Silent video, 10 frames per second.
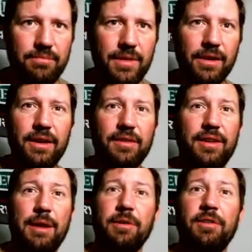Okay,
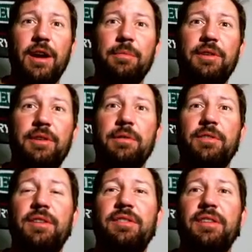cybercrimes keep
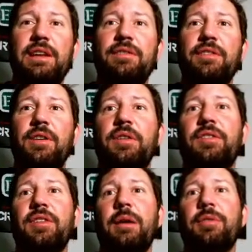increasing even though the
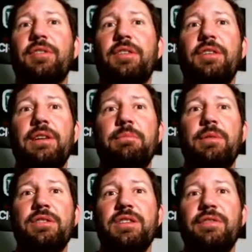cybersecurity
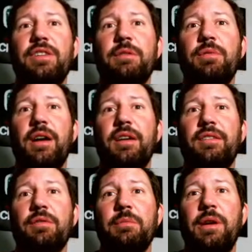budget of
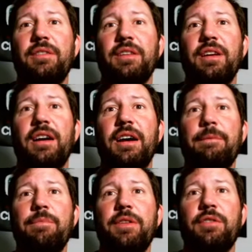enterprises remains on the
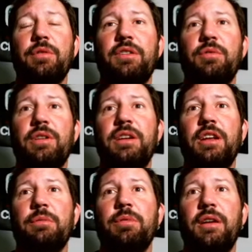hike. In 2020,
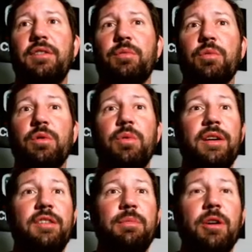enterprises
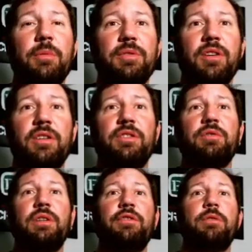worldwide spent almost
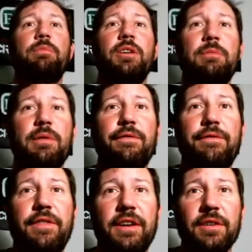$124 billion but
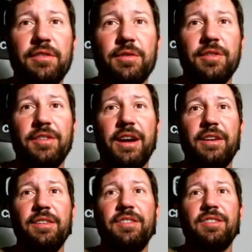failed to
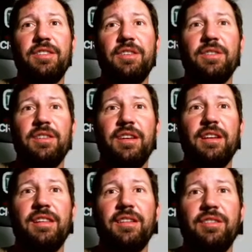entirely secure the
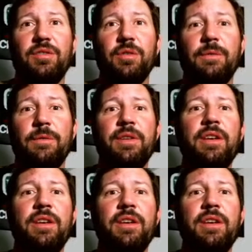data they store.